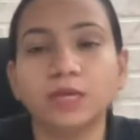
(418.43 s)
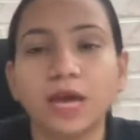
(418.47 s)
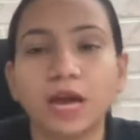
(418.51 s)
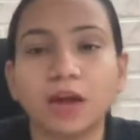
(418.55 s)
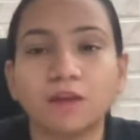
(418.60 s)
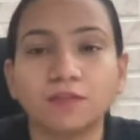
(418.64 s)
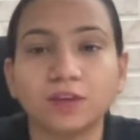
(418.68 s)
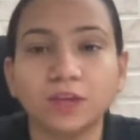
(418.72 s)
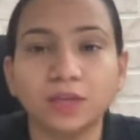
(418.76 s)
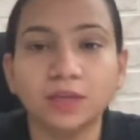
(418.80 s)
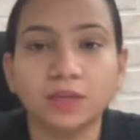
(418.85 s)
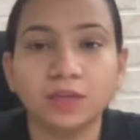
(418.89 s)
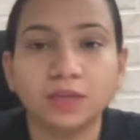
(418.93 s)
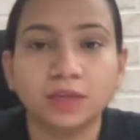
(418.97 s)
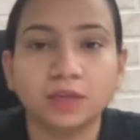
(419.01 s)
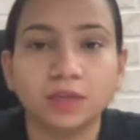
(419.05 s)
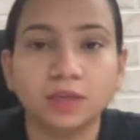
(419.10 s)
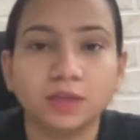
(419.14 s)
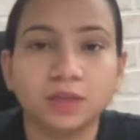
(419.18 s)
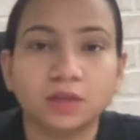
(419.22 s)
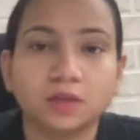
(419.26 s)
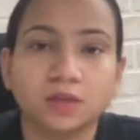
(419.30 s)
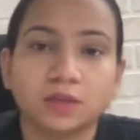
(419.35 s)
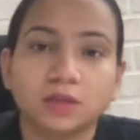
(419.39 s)
having?
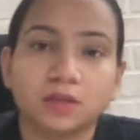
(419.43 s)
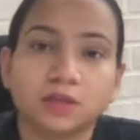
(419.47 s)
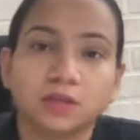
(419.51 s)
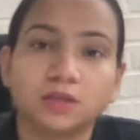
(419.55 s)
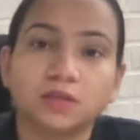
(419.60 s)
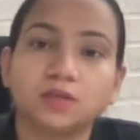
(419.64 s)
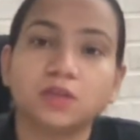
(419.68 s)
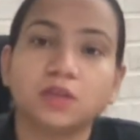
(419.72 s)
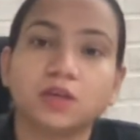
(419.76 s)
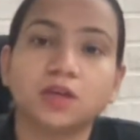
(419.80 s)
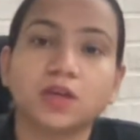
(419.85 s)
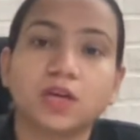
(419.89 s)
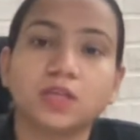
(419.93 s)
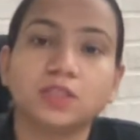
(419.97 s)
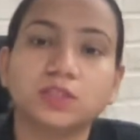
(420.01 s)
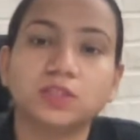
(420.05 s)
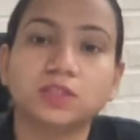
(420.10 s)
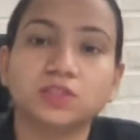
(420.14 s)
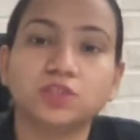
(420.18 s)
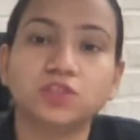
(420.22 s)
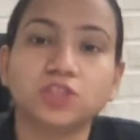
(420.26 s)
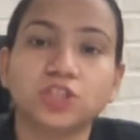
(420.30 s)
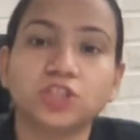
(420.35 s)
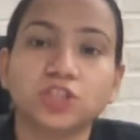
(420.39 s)
The
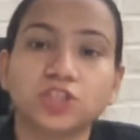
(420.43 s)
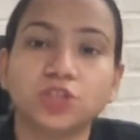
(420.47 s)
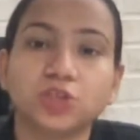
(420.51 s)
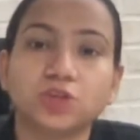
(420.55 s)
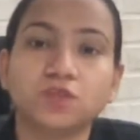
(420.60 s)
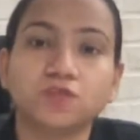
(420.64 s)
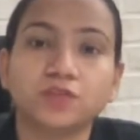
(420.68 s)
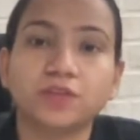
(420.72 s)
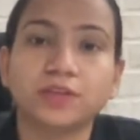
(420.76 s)
concentration of